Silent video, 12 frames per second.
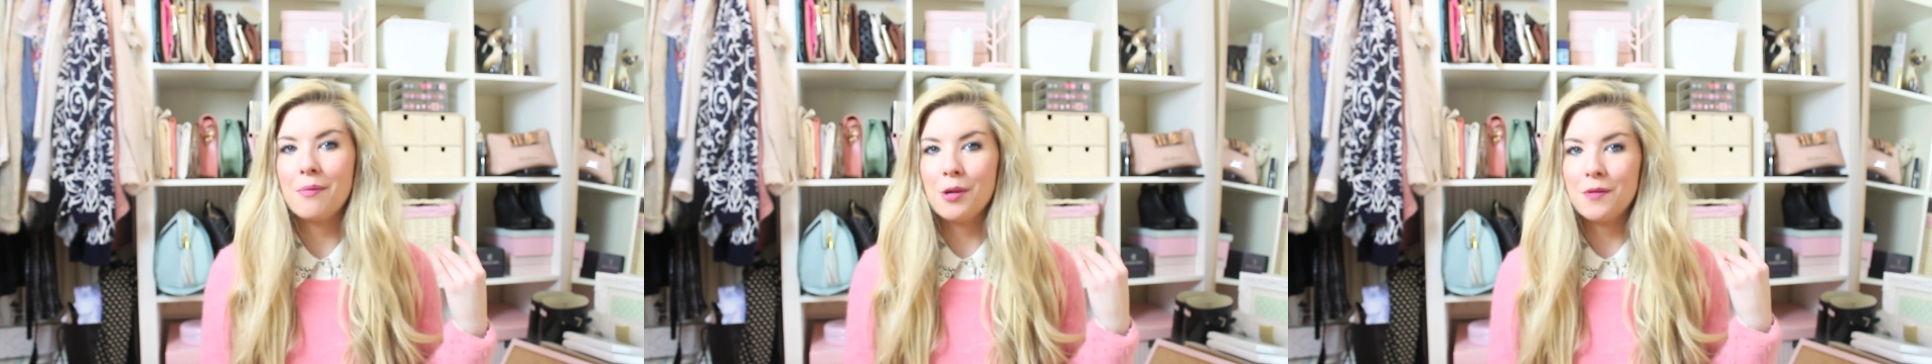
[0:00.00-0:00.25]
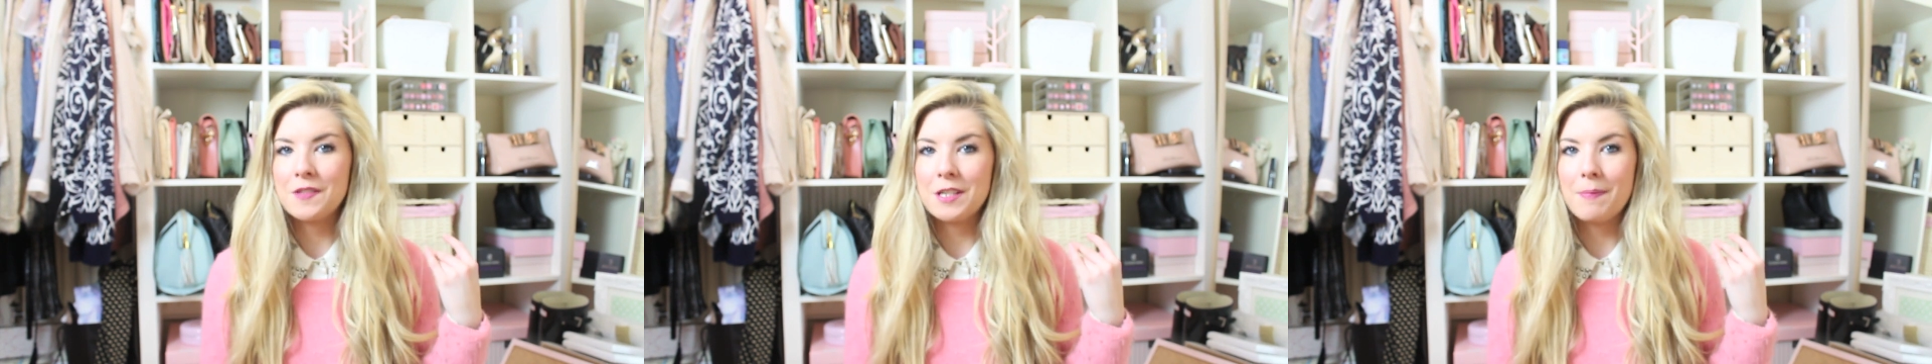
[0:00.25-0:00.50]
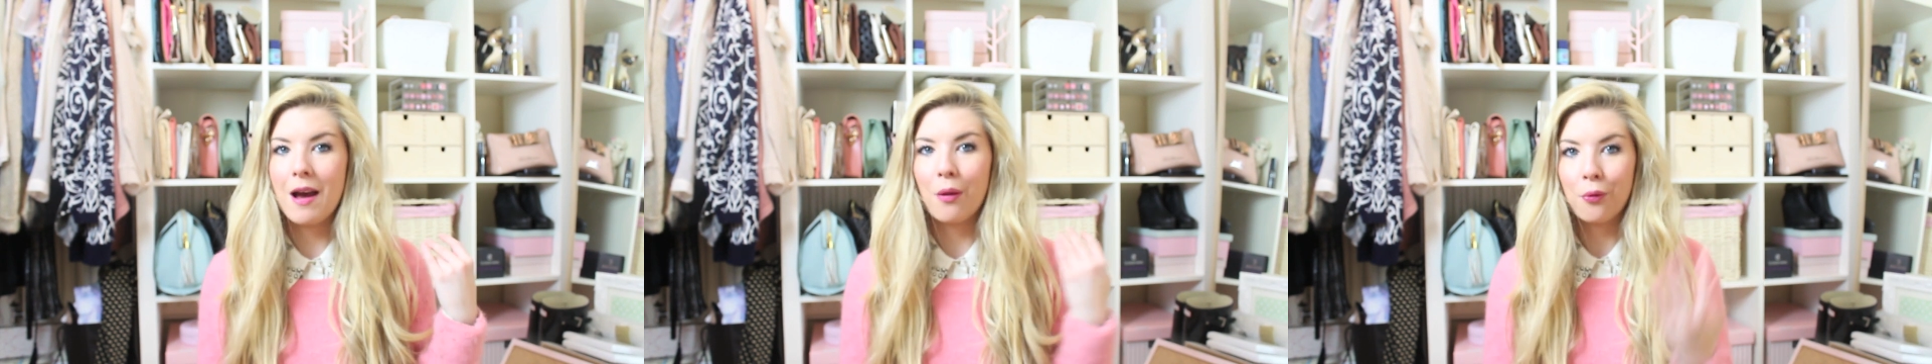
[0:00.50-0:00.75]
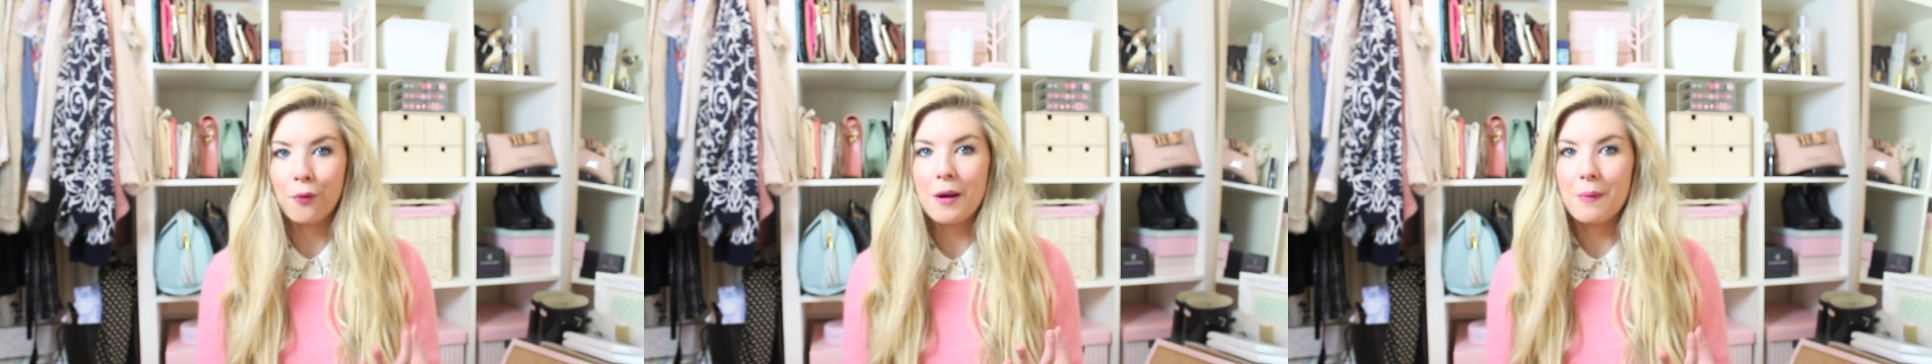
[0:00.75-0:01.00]
We moved in
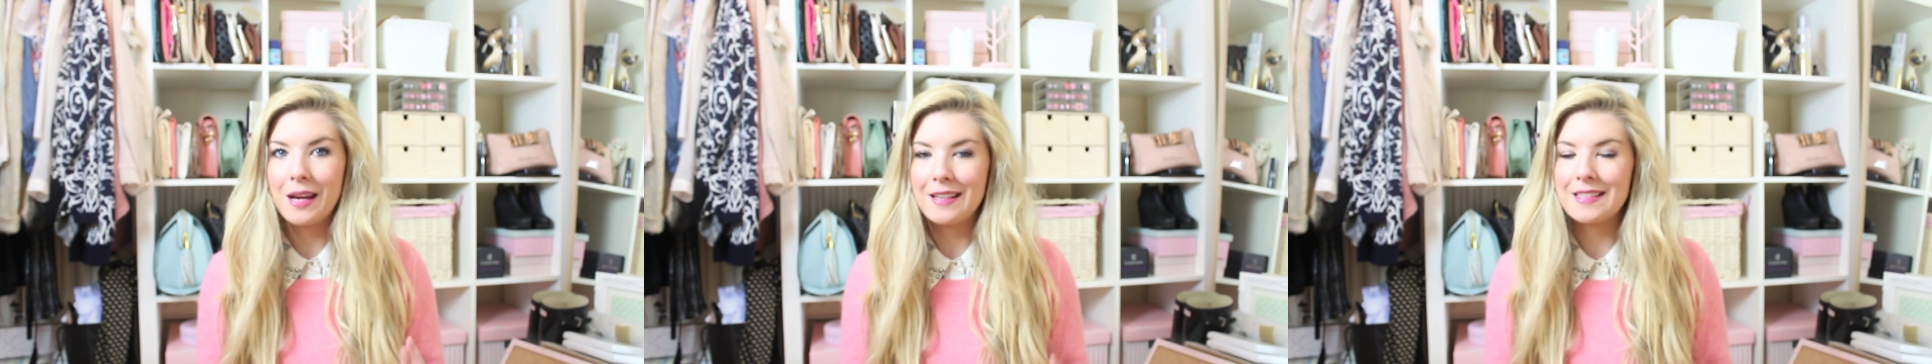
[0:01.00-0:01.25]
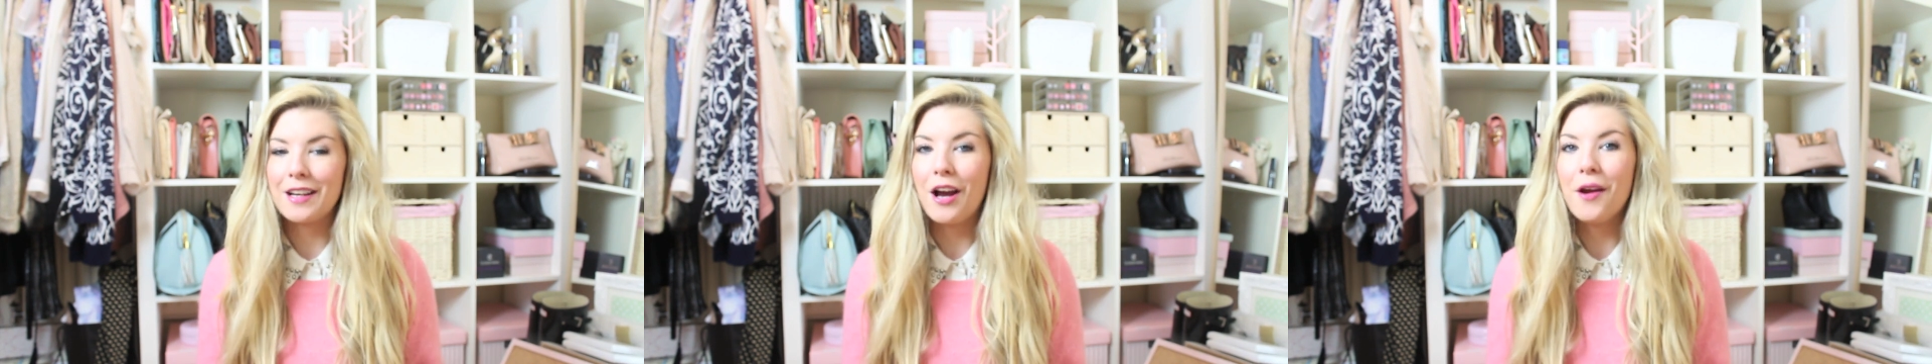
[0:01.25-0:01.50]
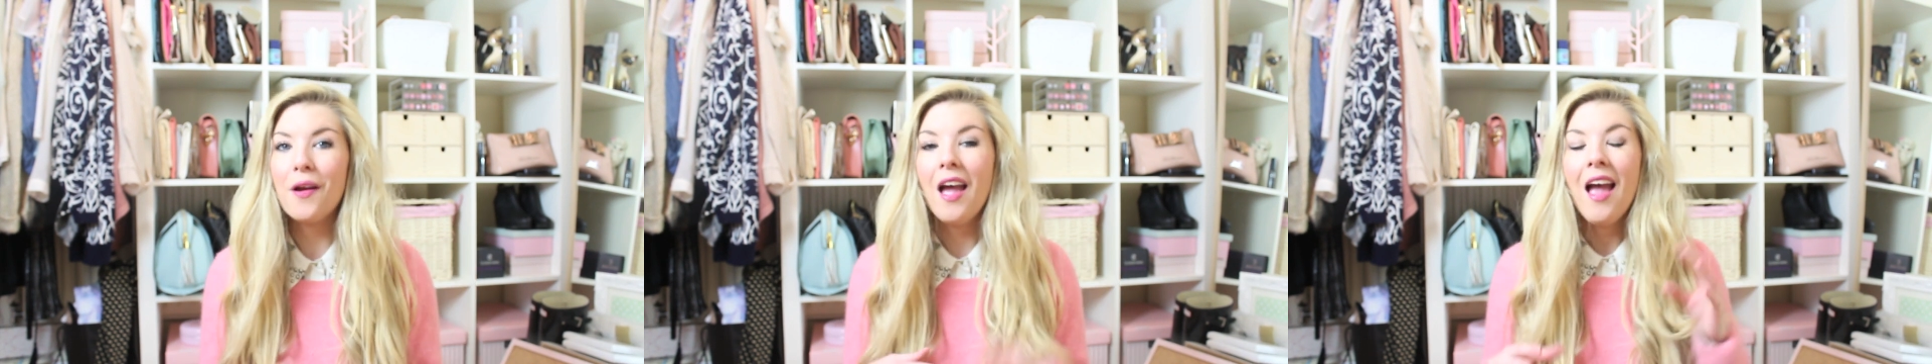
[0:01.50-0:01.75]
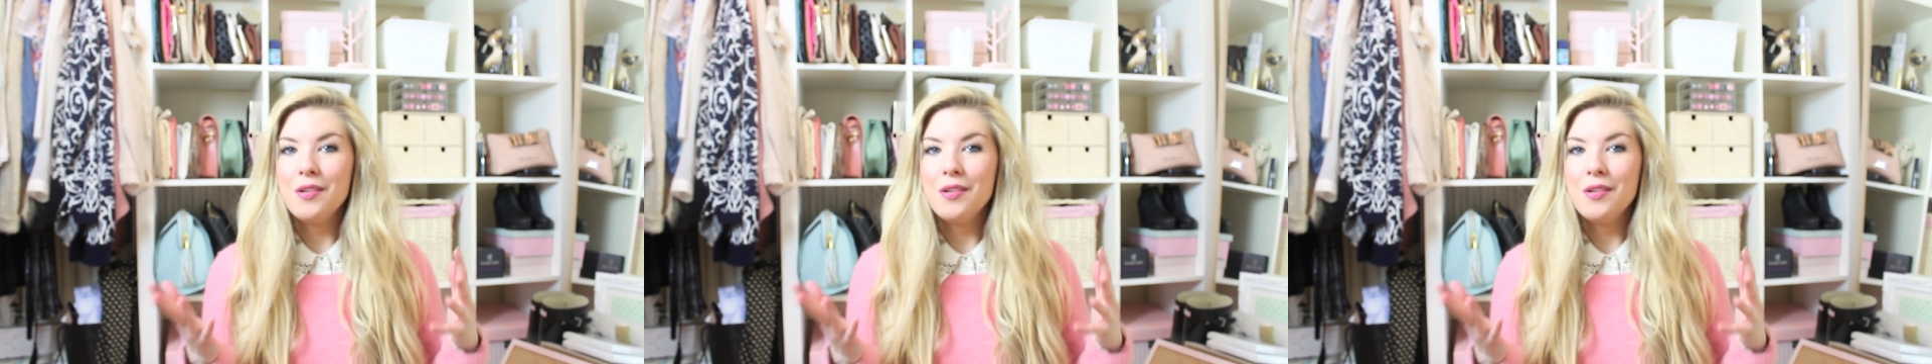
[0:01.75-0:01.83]
about 3 weeks ago.